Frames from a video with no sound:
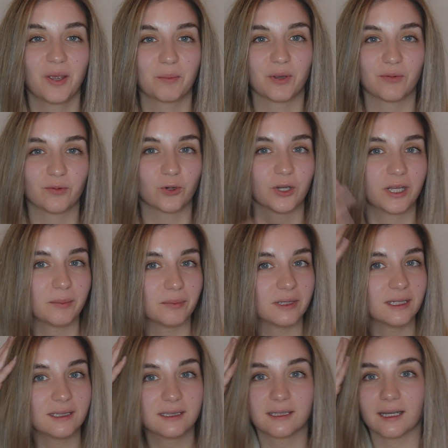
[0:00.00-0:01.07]
But for him,
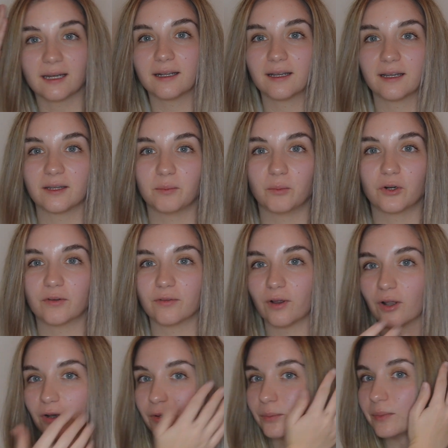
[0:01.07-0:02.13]
this side had more
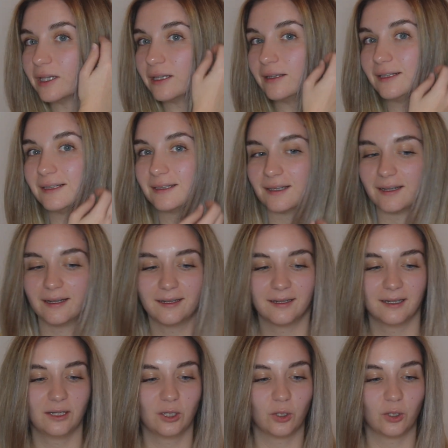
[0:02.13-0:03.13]
volume than this side,